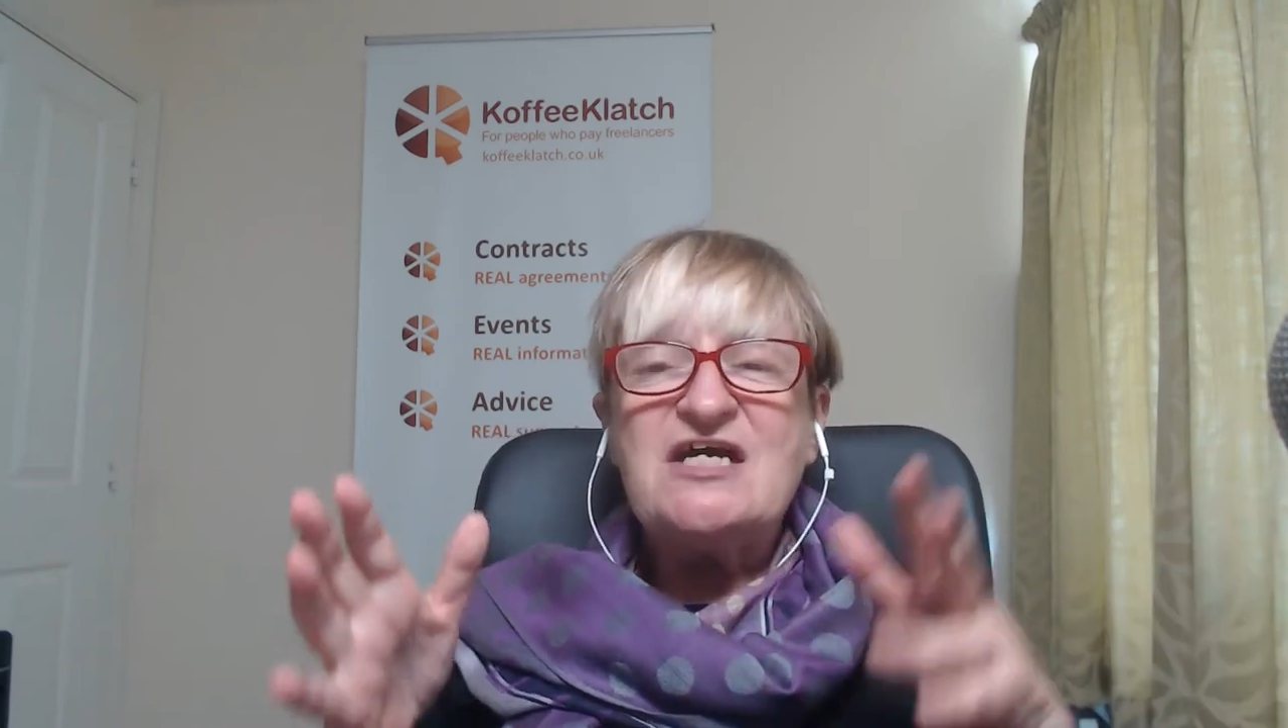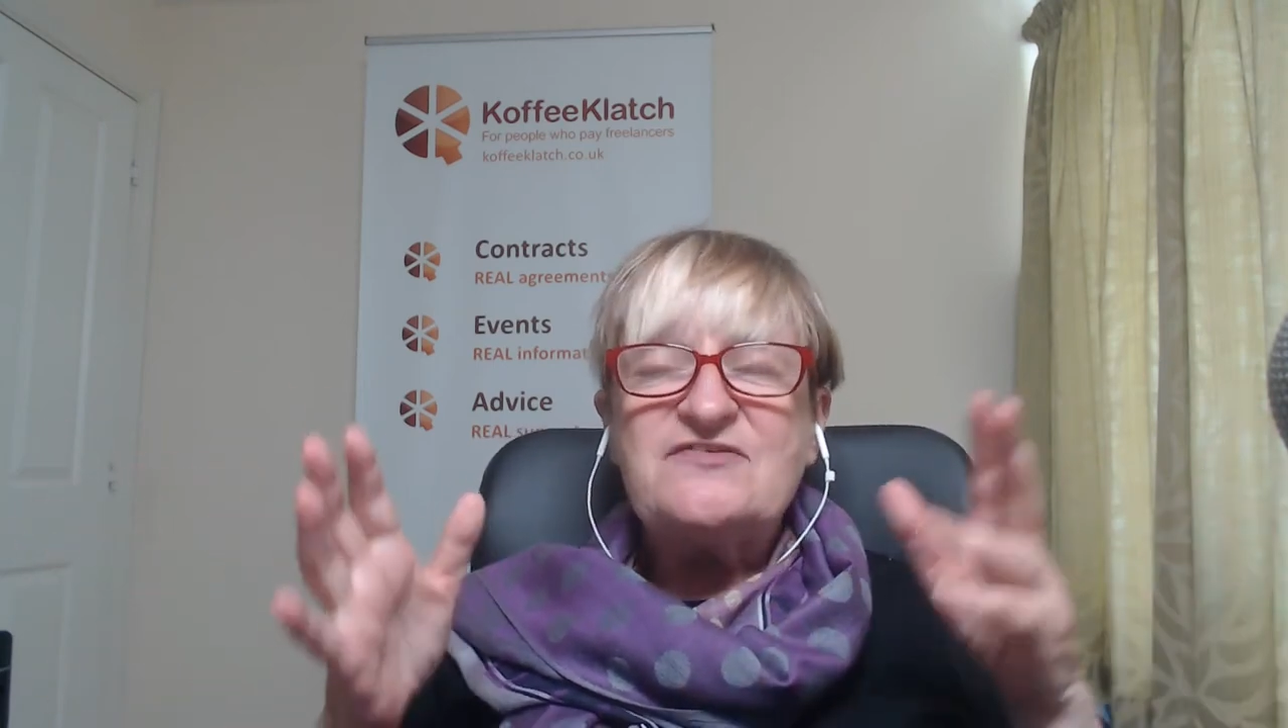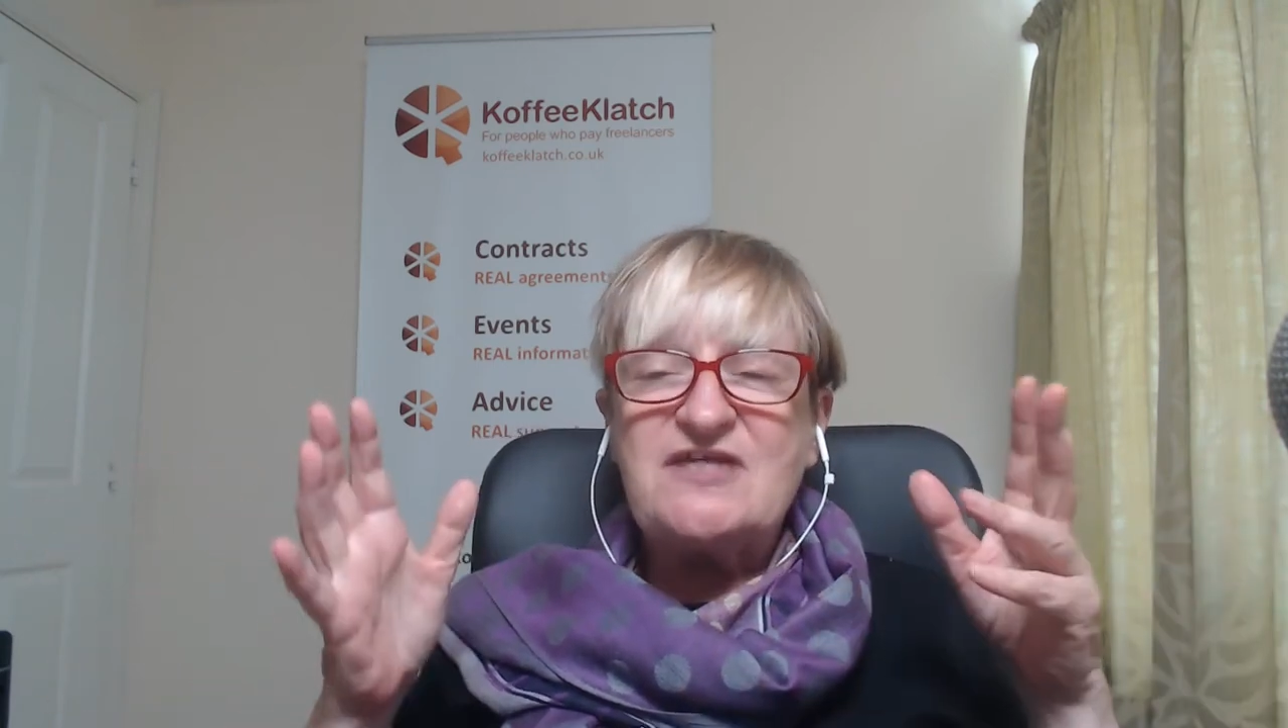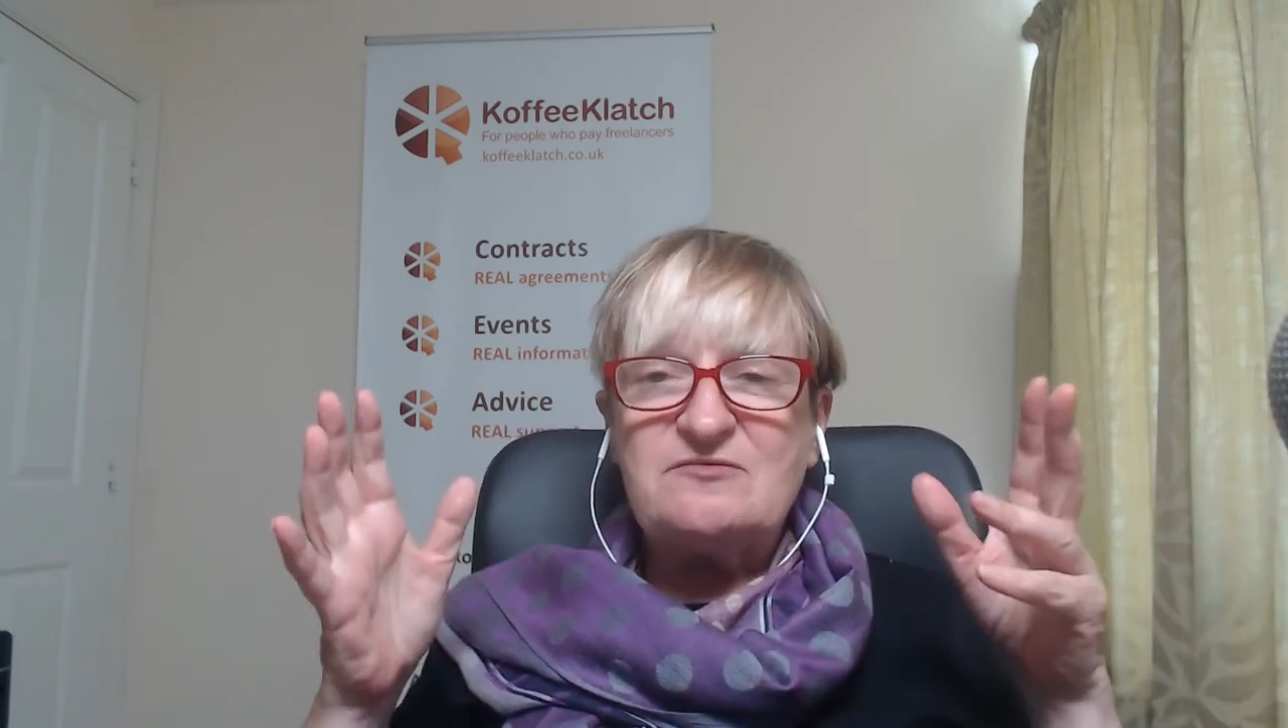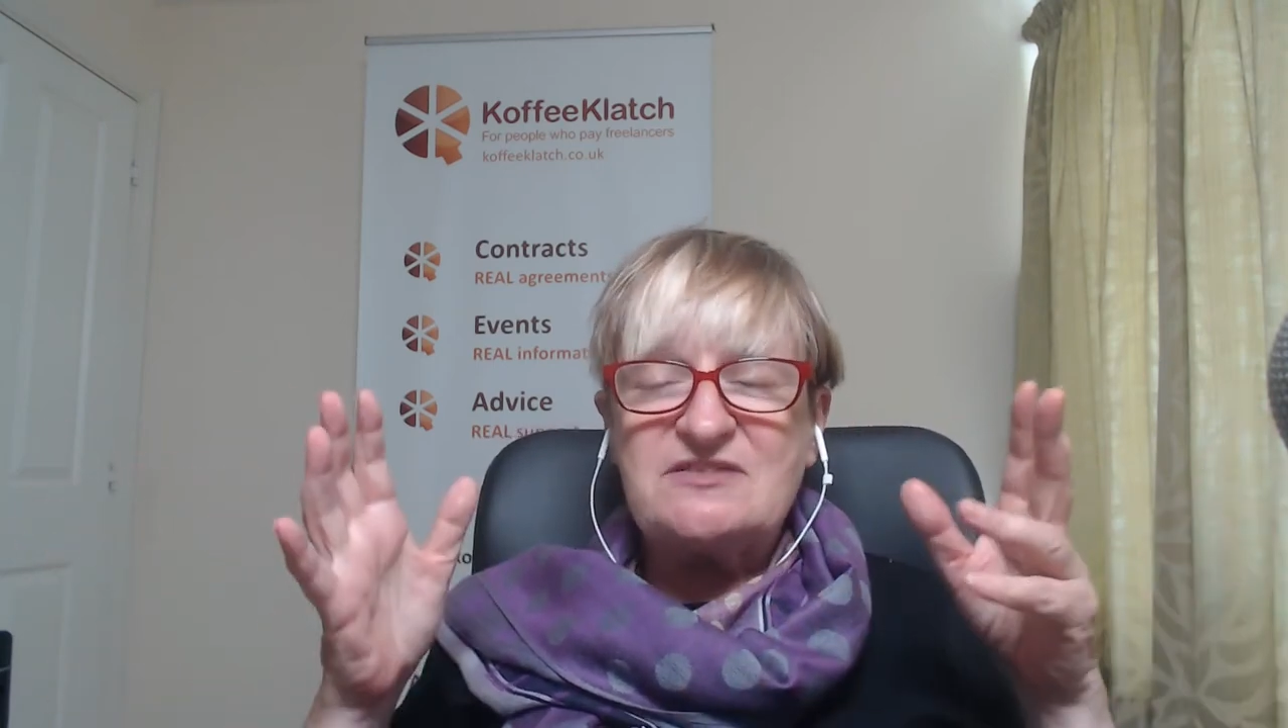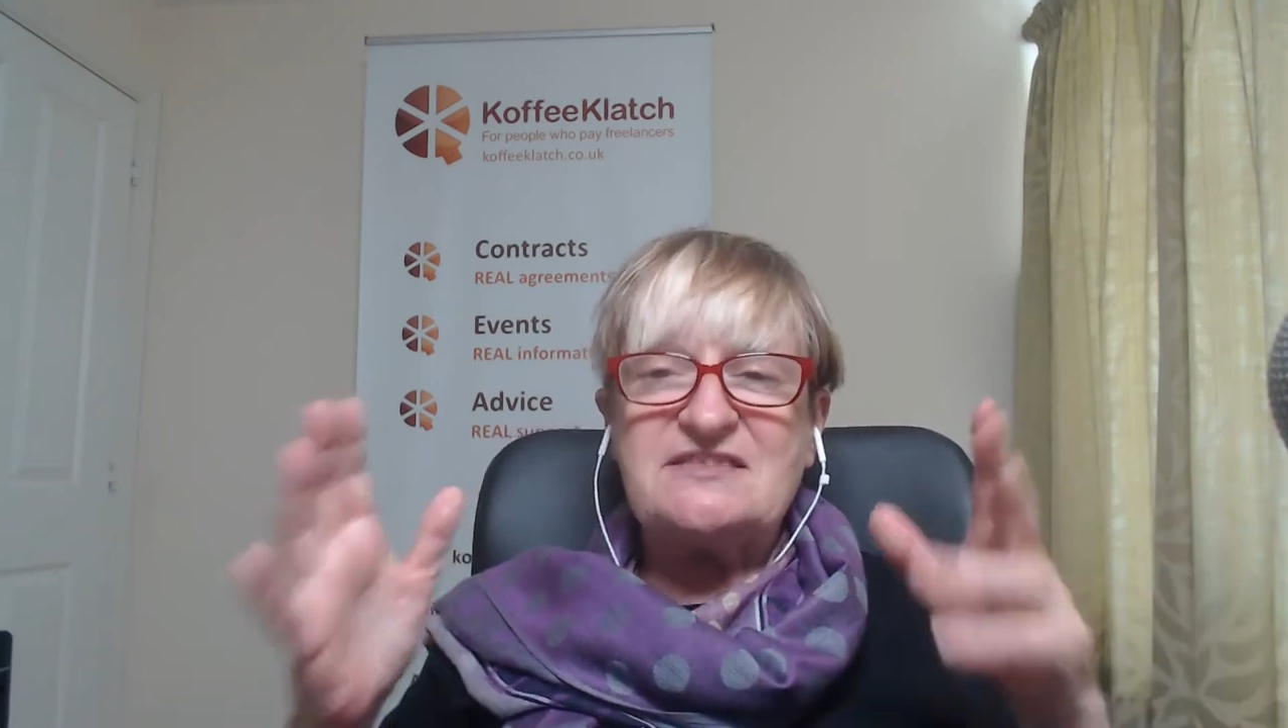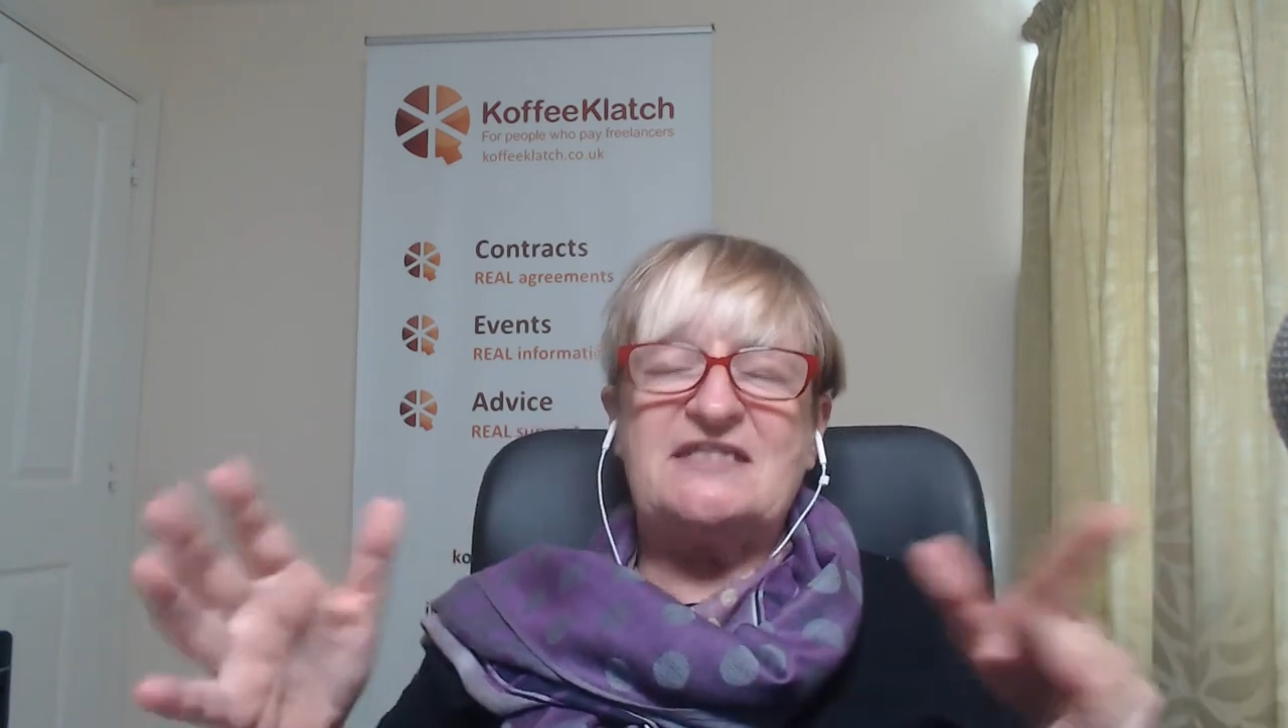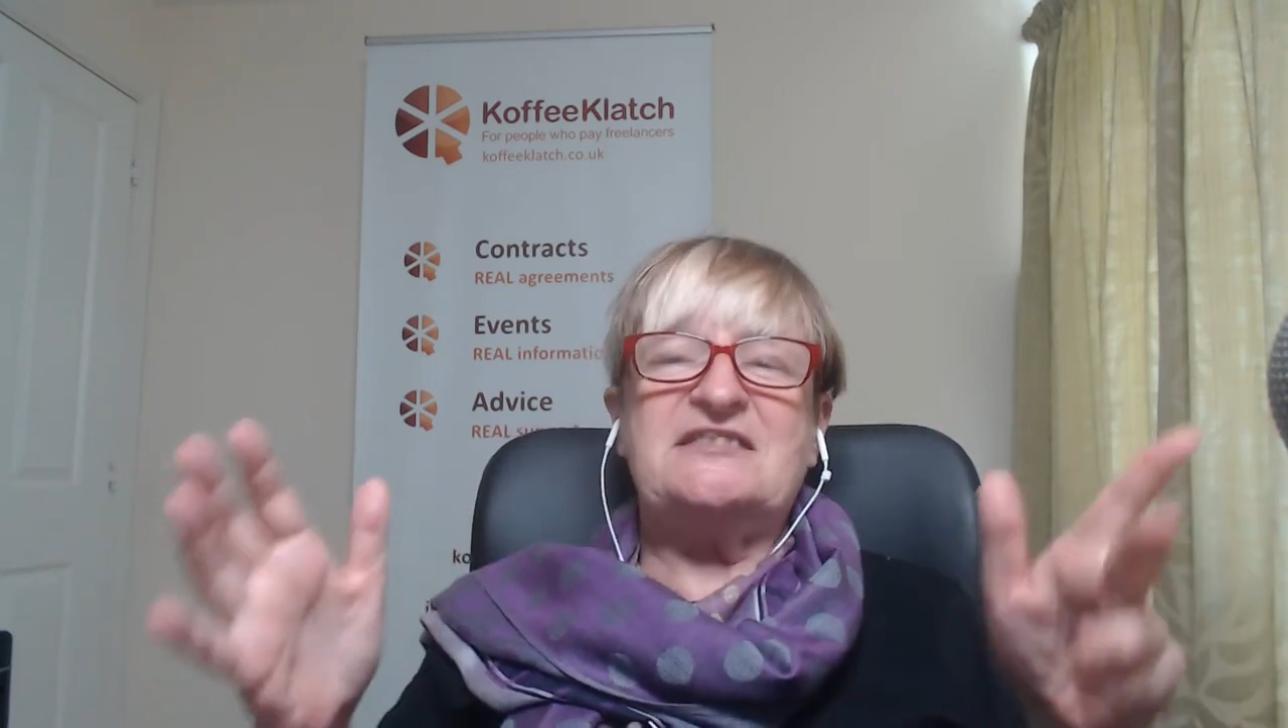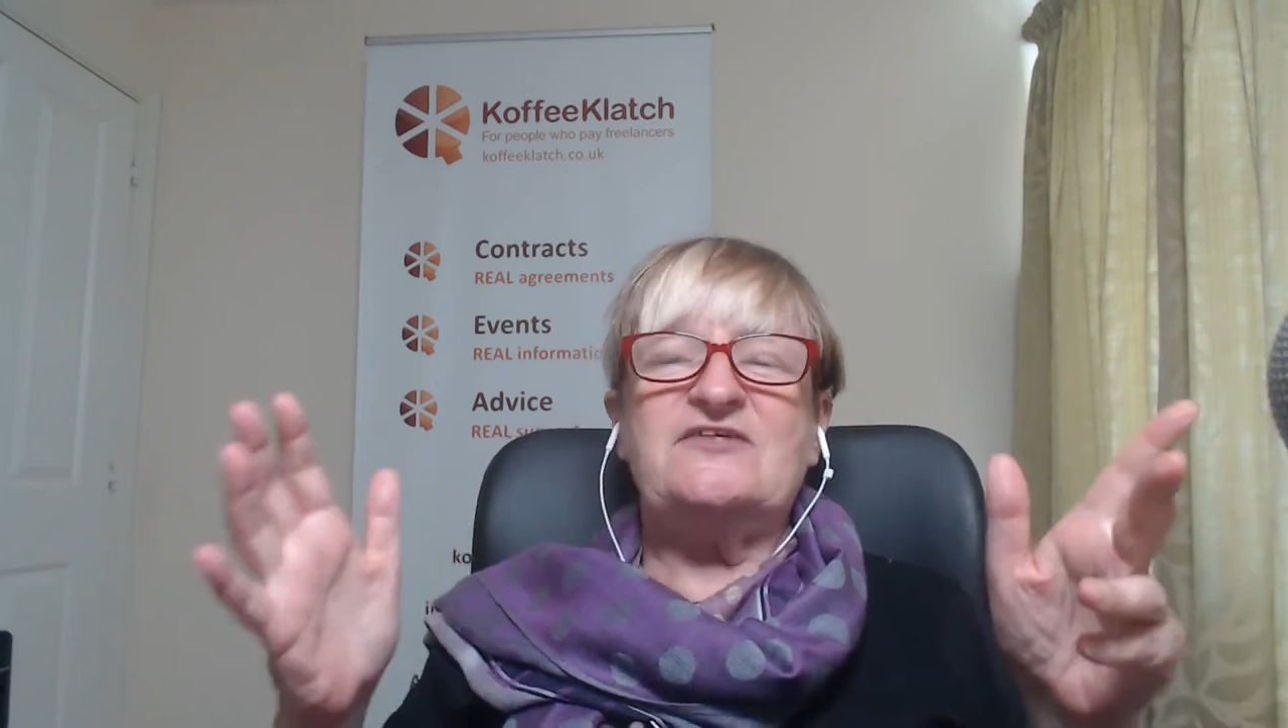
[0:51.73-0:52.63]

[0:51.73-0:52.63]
they were suddenly